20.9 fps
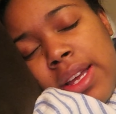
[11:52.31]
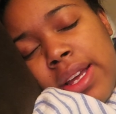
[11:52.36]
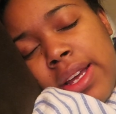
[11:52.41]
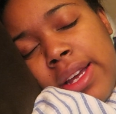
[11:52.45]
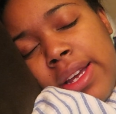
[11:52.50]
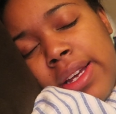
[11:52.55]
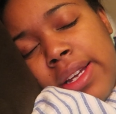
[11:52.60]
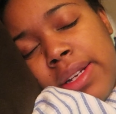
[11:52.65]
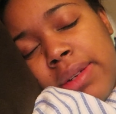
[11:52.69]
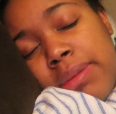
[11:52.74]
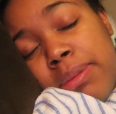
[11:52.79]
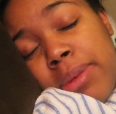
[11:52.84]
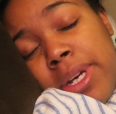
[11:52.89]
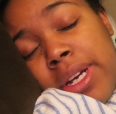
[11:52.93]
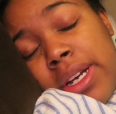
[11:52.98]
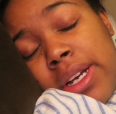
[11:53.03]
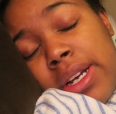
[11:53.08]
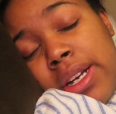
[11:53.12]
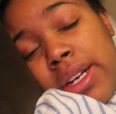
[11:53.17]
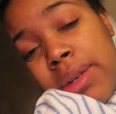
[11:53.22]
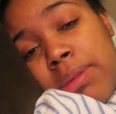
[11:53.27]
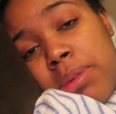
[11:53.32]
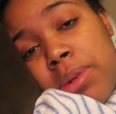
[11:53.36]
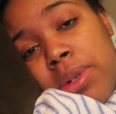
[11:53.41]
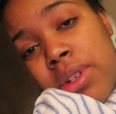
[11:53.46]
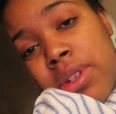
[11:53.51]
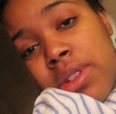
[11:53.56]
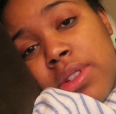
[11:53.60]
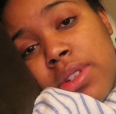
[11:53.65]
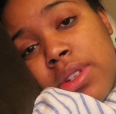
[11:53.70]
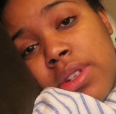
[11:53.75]
and my
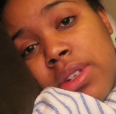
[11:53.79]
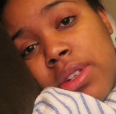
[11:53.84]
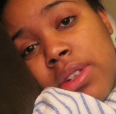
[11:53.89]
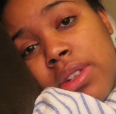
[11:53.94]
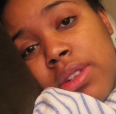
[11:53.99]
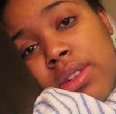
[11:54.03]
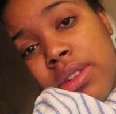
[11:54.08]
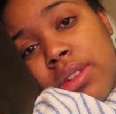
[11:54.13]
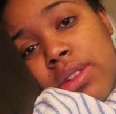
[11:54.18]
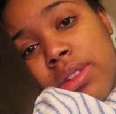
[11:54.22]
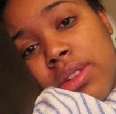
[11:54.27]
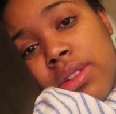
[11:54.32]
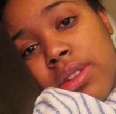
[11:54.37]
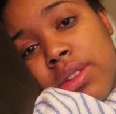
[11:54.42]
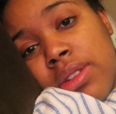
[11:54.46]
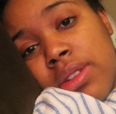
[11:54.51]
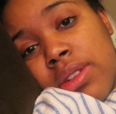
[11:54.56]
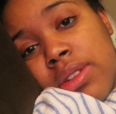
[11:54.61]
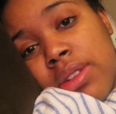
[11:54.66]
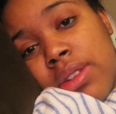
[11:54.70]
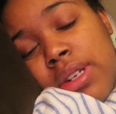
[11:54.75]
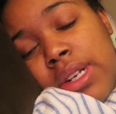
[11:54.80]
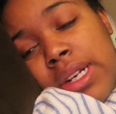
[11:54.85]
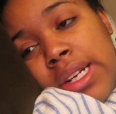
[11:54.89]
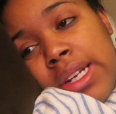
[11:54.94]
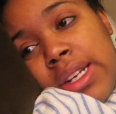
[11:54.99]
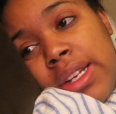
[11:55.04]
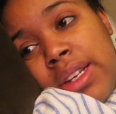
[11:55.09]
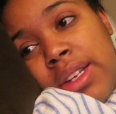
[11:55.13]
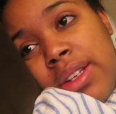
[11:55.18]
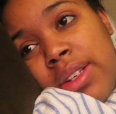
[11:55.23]
eyeballs hurt.
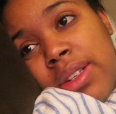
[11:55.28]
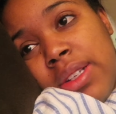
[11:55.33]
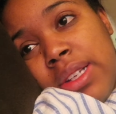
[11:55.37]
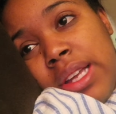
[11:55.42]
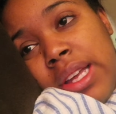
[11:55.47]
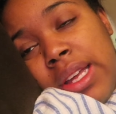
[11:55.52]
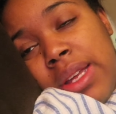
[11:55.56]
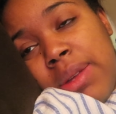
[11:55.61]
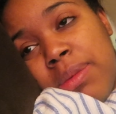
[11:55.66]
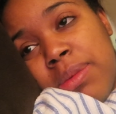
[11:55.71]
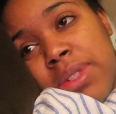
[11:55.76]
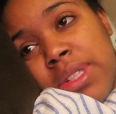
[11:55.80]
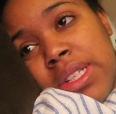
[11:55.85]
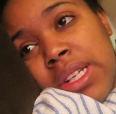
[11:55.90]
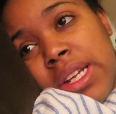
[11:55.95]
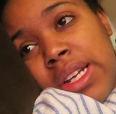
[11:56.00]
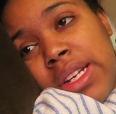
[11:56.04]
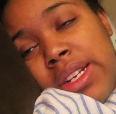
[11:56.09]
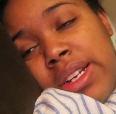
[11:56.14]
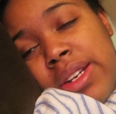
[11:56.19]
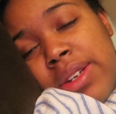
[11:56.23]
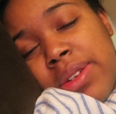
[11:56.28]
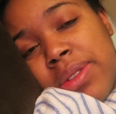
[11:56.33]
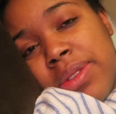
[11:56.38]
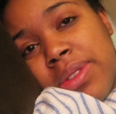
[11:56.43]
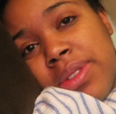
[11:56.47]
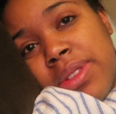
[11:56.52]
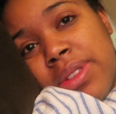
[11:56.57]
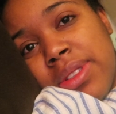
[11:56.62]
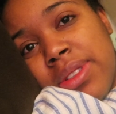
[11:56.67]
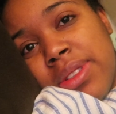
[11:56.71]
I came to lie down
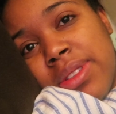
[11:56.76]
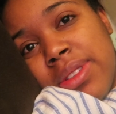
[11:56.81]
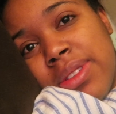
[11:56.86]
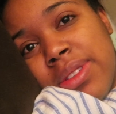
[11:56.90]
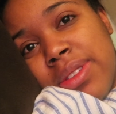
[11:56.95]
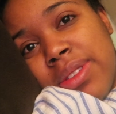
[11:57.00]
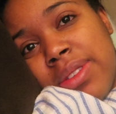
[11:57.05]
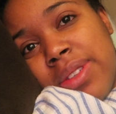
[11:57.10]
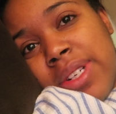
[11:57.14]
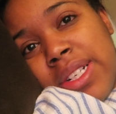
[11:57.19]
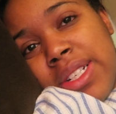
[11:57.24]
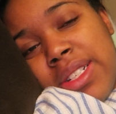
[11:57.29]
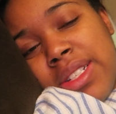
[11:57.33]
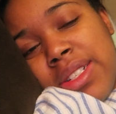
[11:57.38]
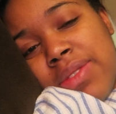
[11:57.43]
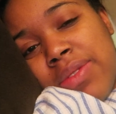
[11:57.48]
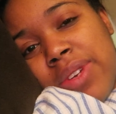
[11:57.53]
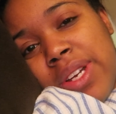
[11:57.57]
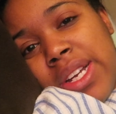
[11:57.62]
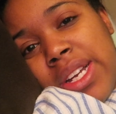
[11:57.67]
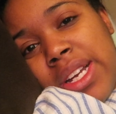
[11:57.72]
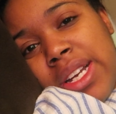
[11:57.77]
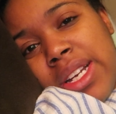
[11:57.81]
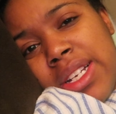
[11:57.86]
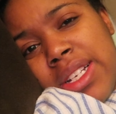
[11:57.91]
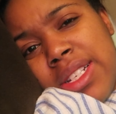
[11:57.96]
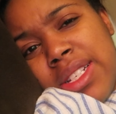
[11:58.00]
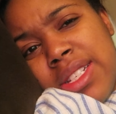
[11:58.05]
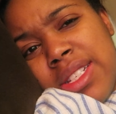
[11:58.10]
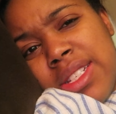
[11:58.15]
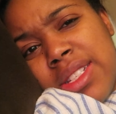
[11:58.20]
to rest my
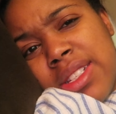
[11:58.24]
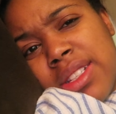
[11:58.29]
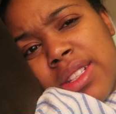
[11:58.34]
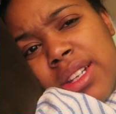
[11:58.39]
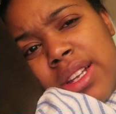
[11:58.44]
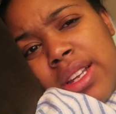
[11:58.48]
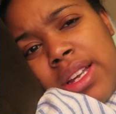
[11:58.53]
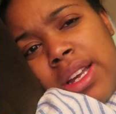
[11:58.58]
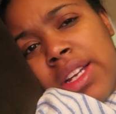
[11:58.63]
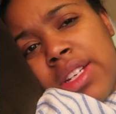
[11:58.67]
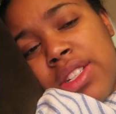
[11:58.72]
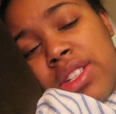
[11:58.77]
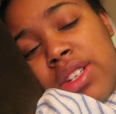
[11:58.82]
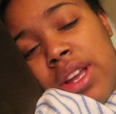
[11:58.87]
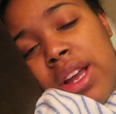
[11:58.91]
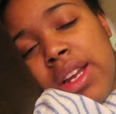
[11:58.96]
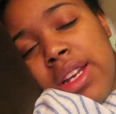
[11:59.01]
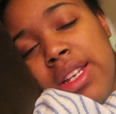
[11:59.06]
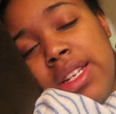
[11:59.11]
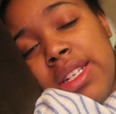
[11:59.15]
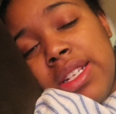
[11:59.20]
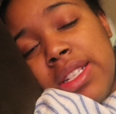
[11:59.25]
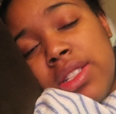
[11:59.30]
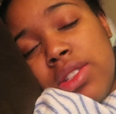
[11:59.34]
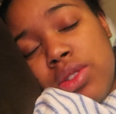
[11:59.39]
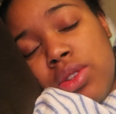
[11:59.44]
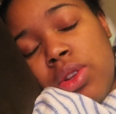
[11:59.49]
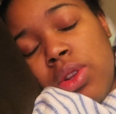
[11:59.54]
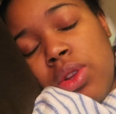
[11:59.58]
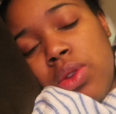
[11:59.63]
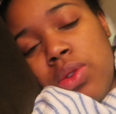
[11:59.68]
eyes. Like, I, I needed
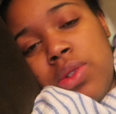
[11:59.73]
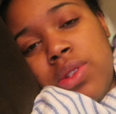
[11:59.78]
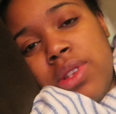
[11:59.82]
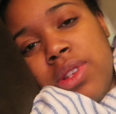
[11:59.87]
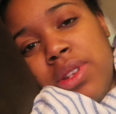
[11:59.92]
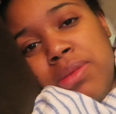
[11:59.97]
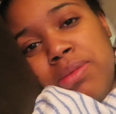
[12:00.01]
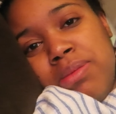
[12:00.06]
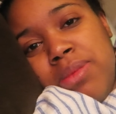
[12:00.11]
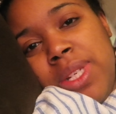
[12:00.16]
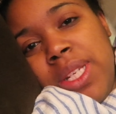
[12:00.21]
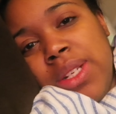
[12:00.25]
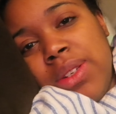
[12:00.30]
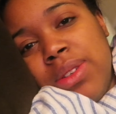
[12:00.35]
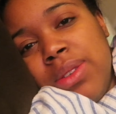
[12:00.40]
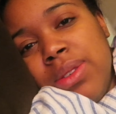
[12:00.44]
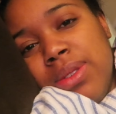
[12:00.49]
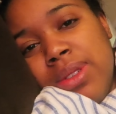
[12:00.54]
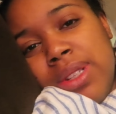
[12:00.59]
to close them, you know?